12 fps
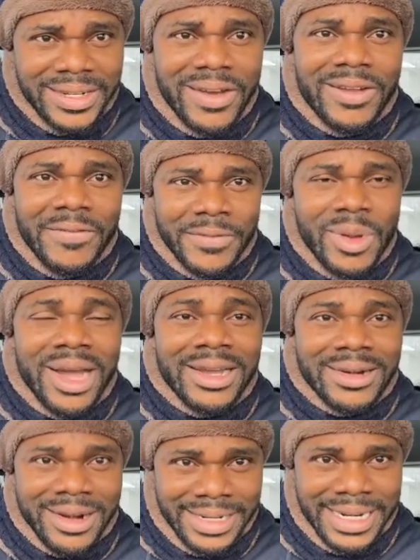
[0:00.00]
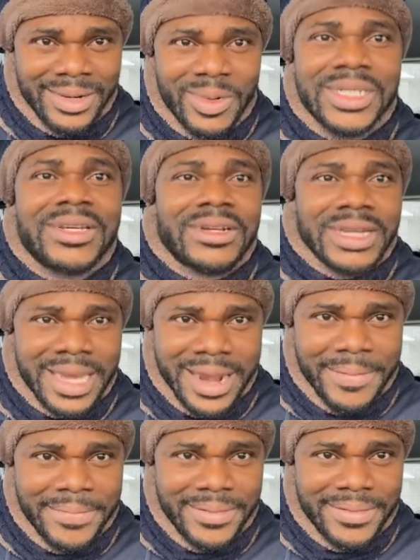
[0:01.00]
All of you are grounded. Who is going to
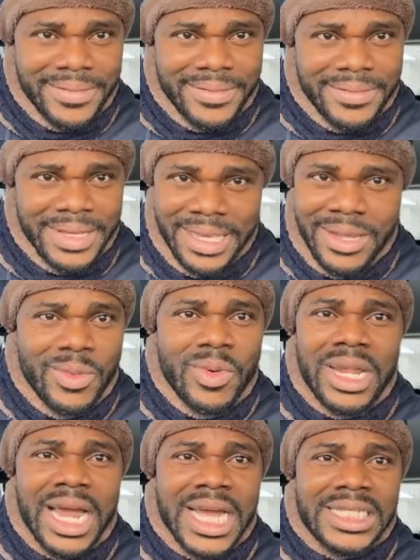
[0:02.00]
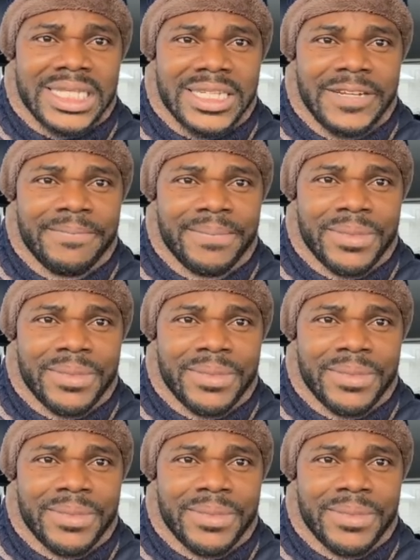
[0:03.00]
get up? He who lies